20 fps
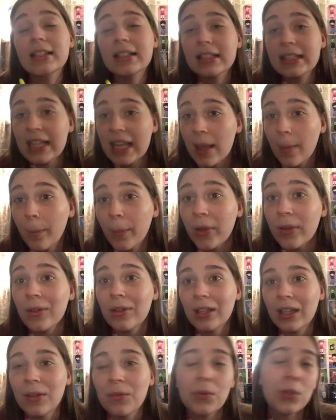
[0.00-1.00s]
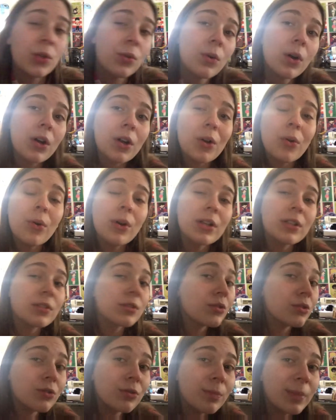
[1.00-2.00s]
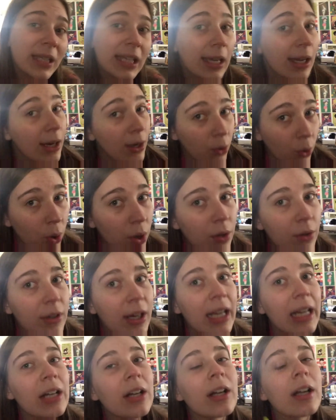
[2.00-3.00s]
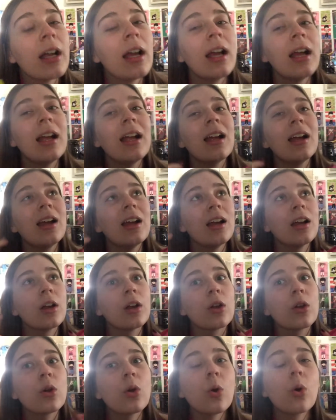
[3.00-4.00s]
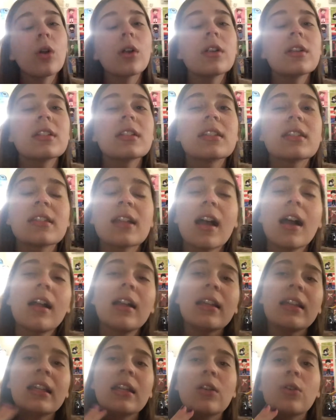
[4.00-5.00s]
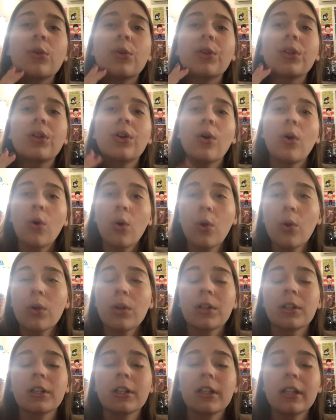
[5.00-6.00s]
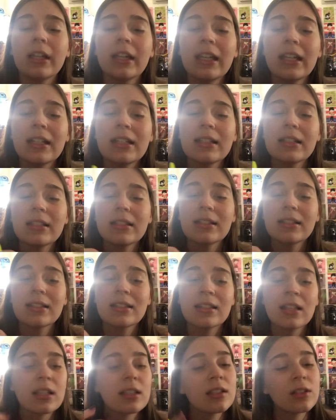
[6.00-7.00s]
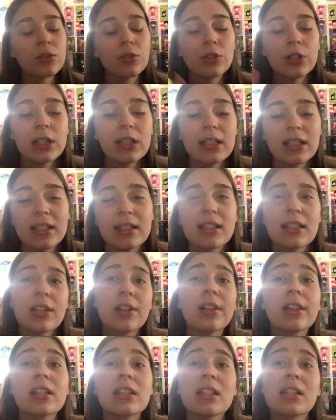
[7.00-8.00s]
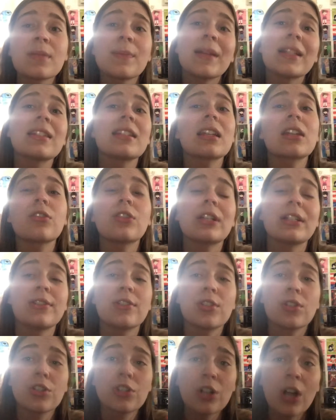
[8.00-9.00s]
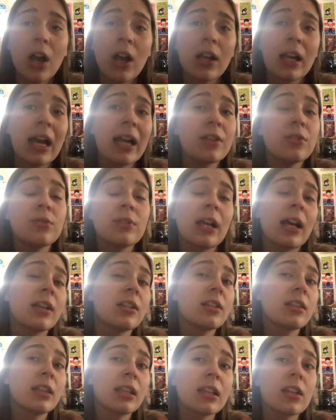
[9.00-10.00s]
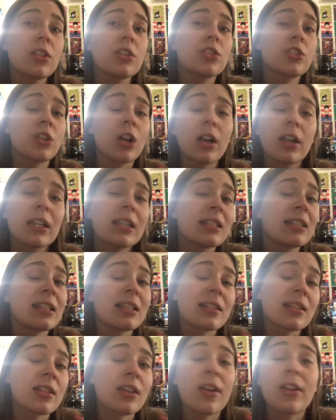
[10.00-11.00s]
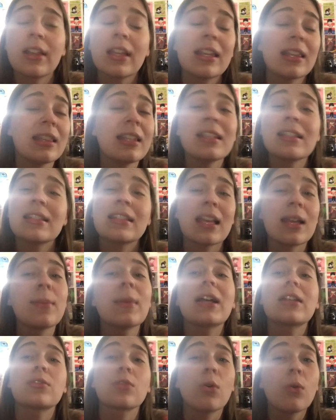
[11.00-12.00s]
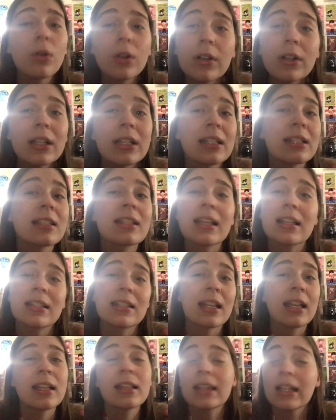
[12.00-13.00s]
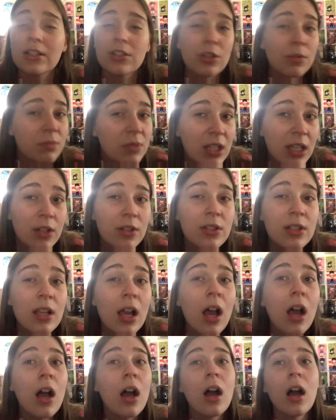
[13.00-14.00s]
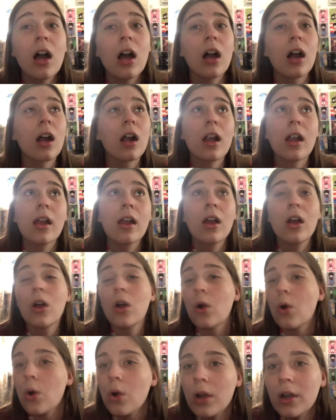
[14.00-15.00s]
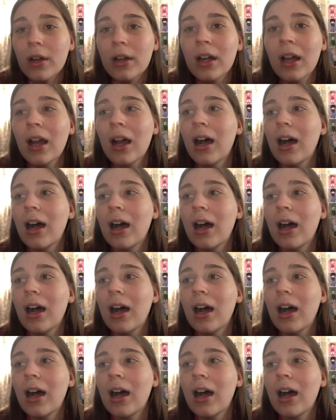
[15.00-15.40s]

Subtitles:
Tip: if you are going to be a horror writer, gore does not equal horror. It doesn't create necessarily suspense, it creates shock. I do not think shock is necessarily the same as horror. It is like saying that jump scares are horror.